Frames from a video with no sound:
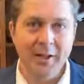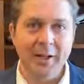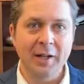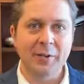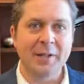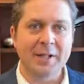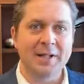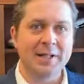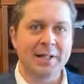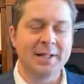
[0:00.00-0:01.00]
You know, this
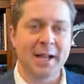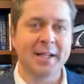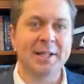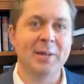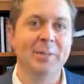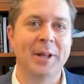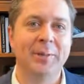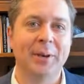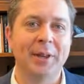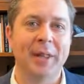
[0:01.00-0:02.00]
is the exact same
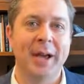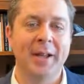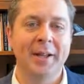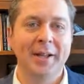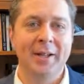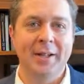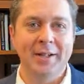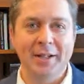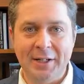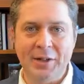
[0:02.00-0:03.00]
playbook that
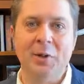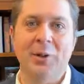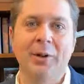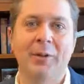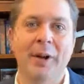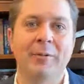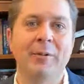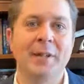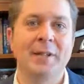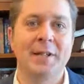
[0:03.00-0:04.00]
dictatorial
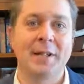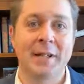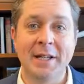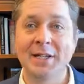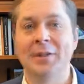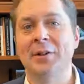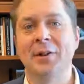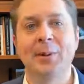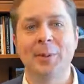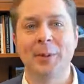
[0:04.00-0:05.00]
governments in Eastern
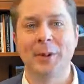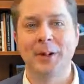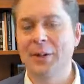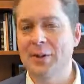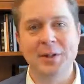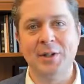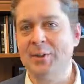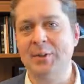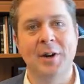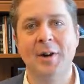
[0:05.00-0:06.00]
Europe used to
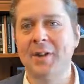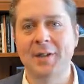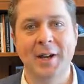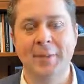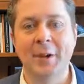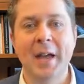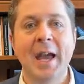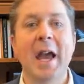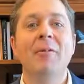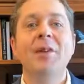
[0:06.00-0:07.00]
use all the time.
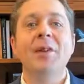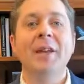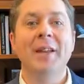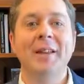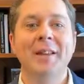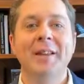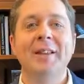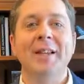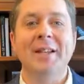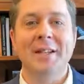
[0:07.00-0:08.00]
Everything
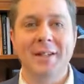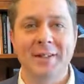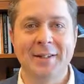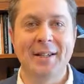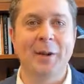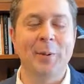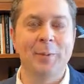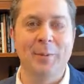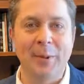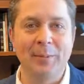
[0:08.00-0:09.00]
that they did to take away
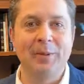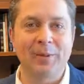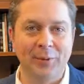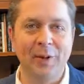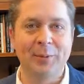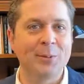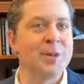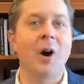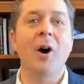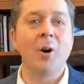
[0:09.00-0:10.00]
people's freedom was
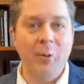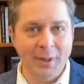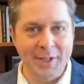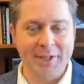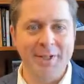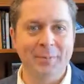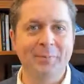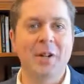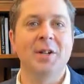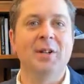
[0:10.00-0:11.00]
always
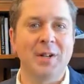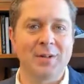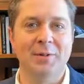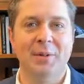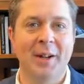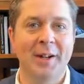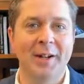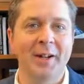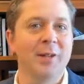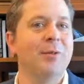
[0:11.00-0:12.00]
justified
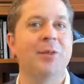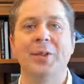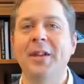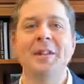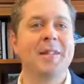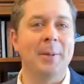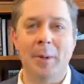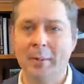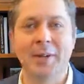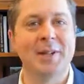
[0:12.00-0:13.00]
for things like
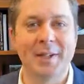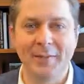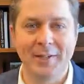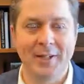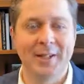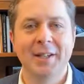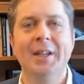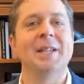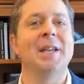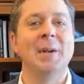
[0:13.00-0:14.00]
public safety
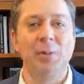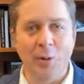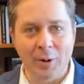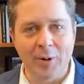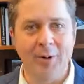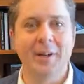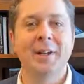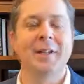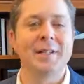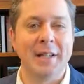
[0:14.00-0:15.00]
and to keep order
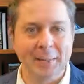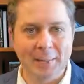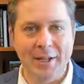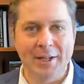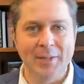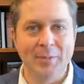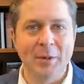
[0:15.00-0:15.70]
and to keep peace.